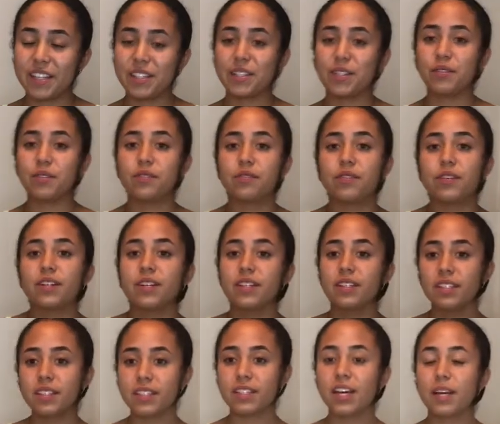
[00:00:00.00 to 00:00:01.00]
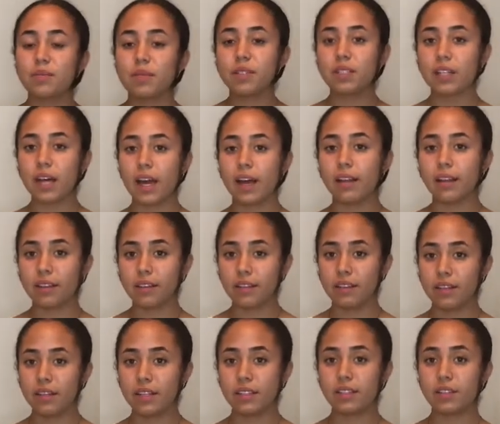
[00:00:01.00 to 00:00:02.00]
so first I'm styling
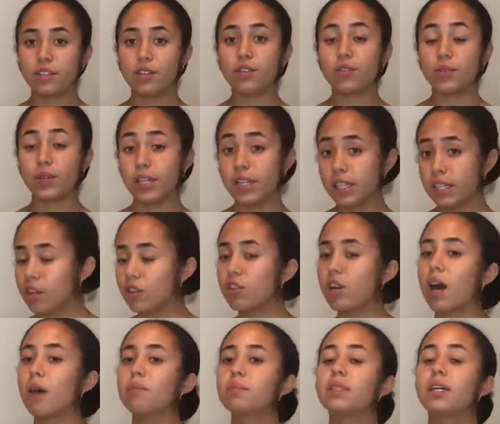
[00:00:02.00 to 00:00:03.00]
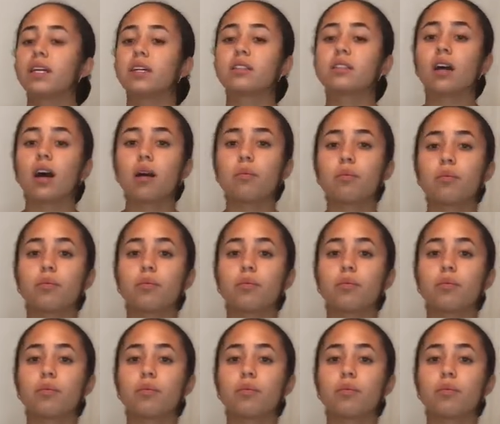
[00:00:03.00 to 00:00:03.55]
this green crop tank top